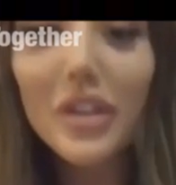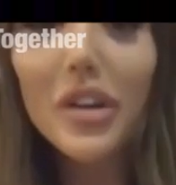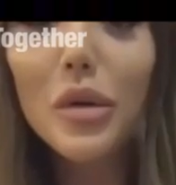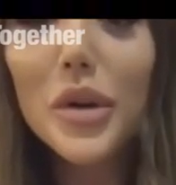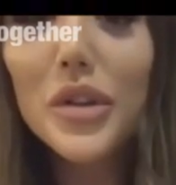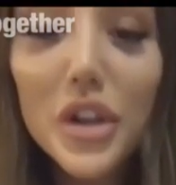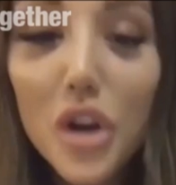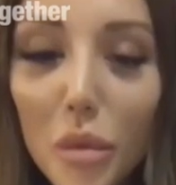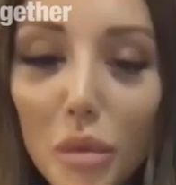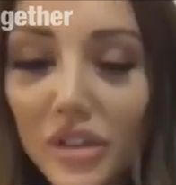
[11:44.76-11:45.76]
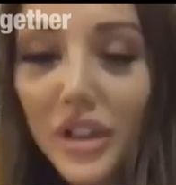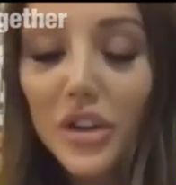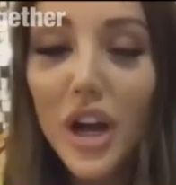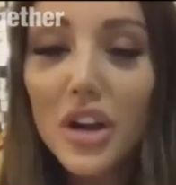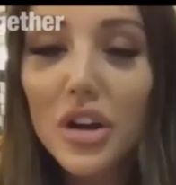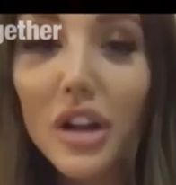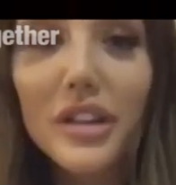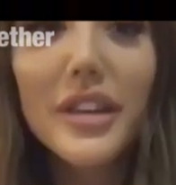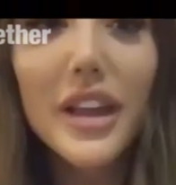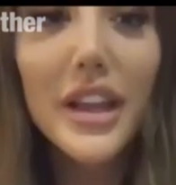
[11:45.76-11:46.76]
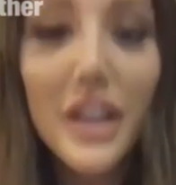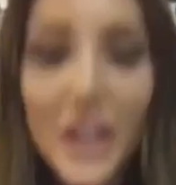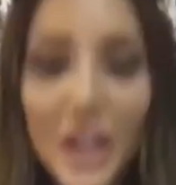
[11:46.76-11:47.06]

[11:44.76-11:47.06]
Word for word: What? What's he got? What's he got? I can't see.